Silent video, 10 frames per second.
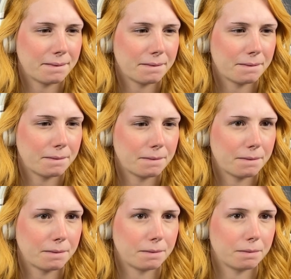
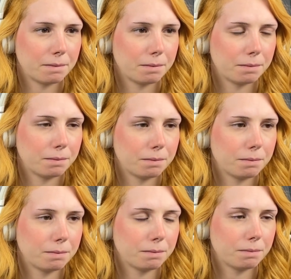
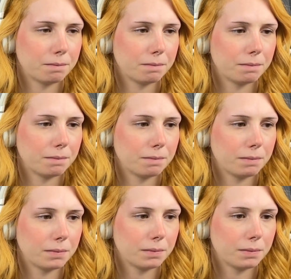
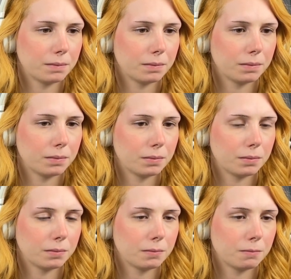
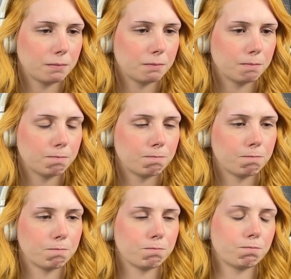
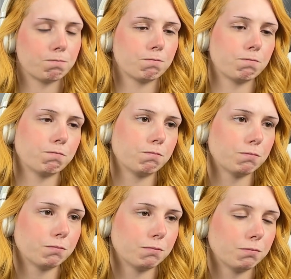
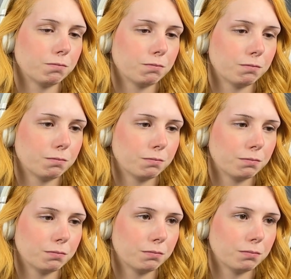
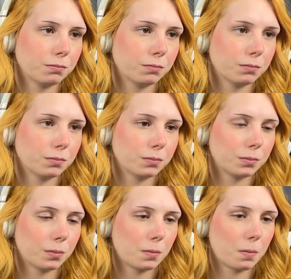
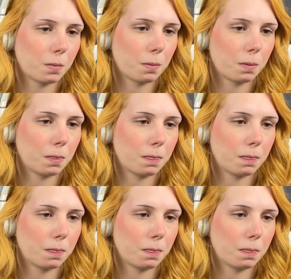(no one is talking)